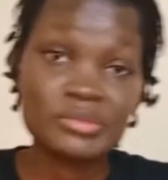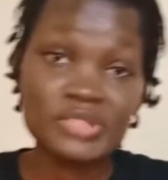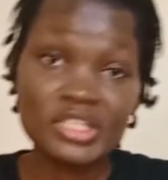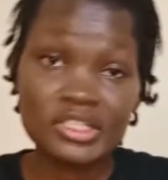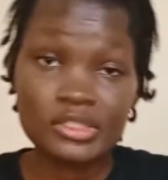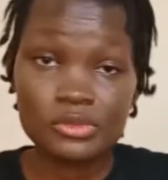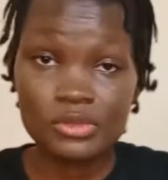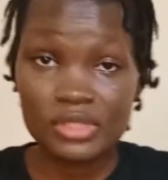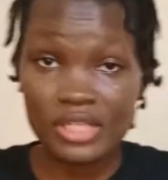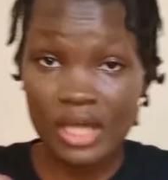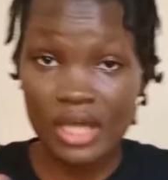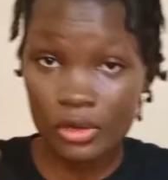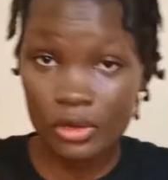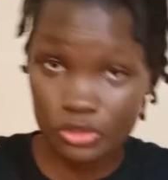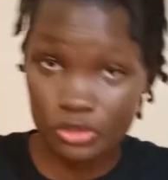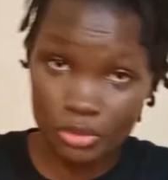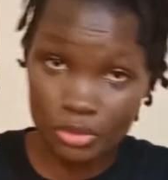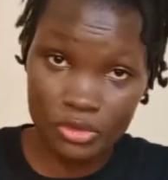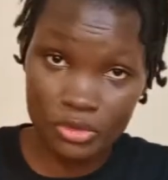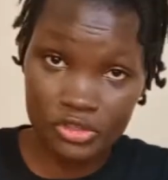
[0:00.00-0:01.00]
auto
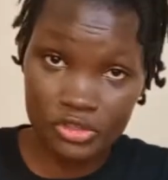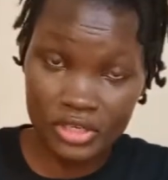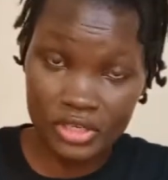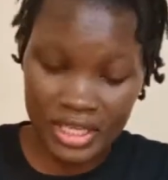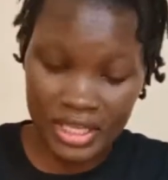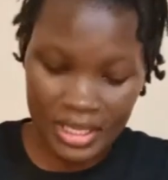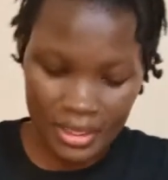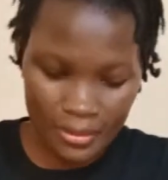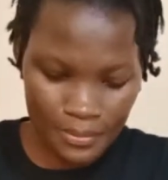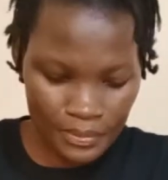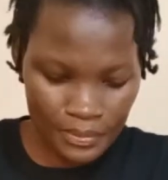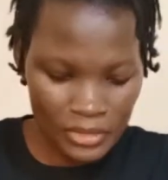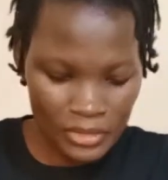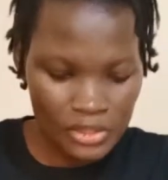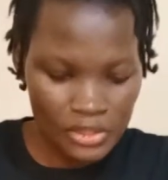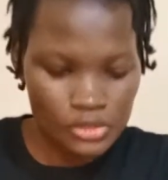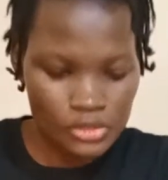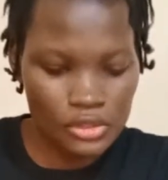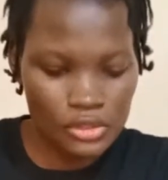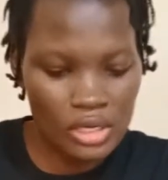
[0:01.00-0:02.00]
mode meaning
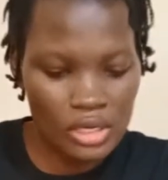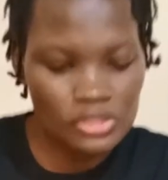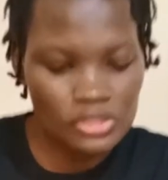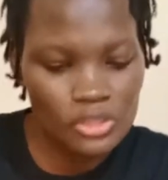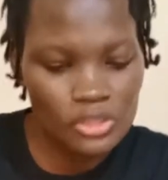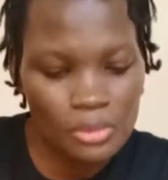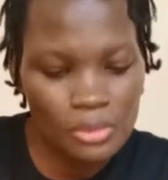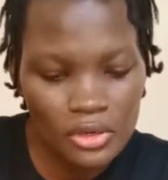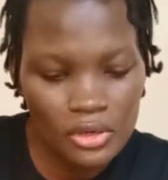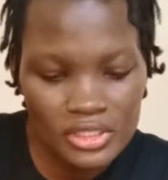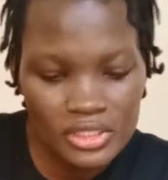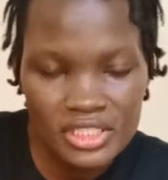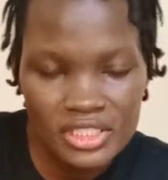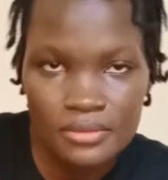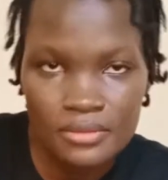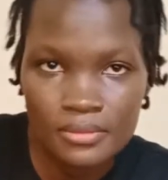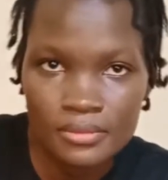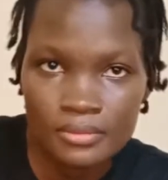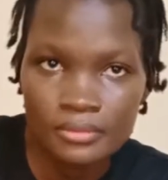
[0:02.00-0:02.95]
automatic.